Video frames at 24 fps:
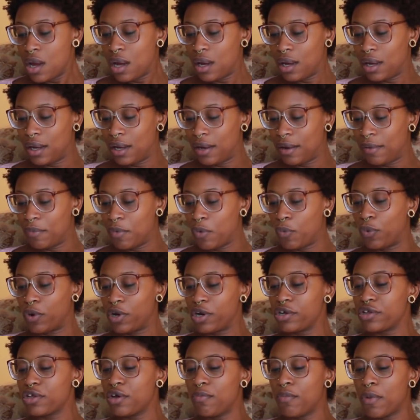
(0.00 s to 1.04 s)
What
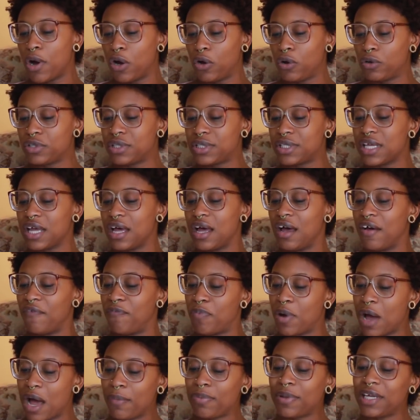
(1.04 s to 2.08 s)
are the modes of
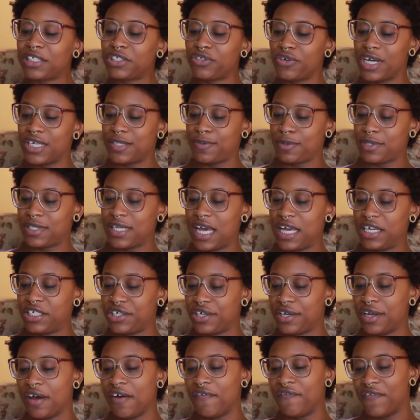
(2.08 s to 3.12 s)
public
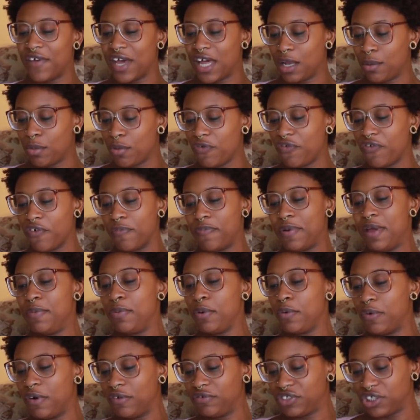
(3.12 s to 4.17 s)
transportation available for
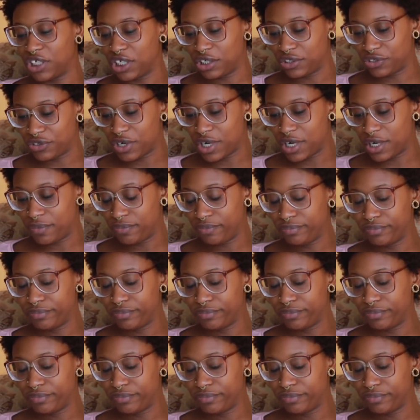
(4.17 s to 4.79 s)
people with children?